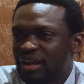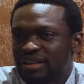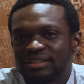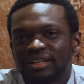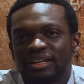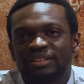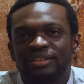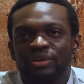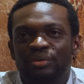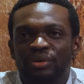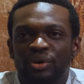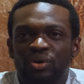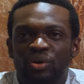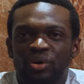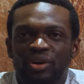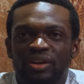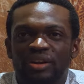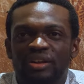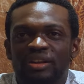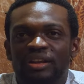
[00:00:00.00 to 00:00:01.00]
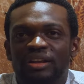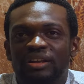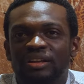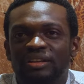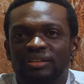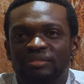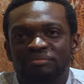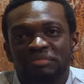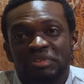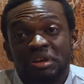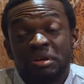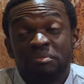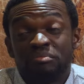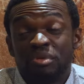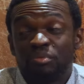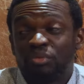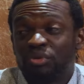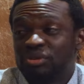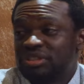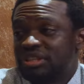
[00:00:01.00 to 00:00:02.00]
I started recording, and then
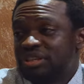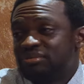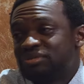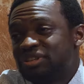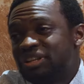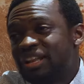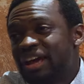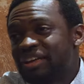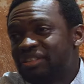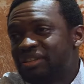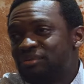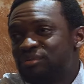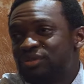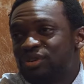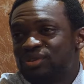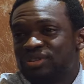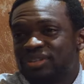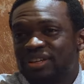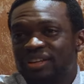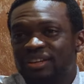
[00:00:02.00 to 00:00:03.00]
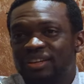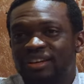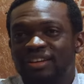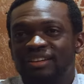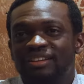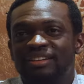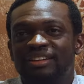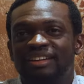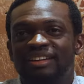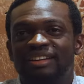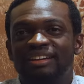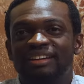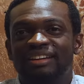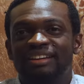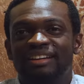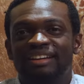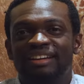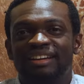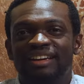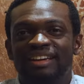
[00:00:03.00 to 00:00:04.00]
people seem to like the music, and
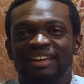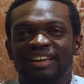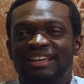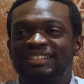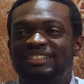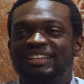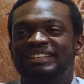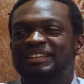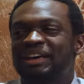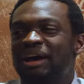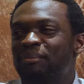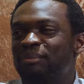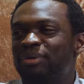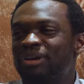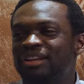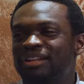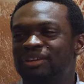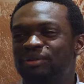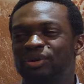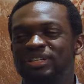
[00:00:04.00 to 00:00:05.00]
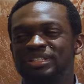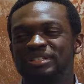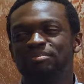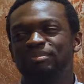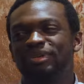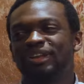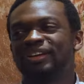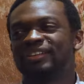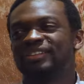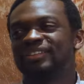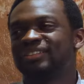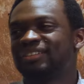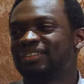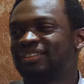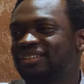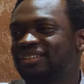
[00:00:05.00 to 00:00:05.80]
it just happened. It wasn't planned.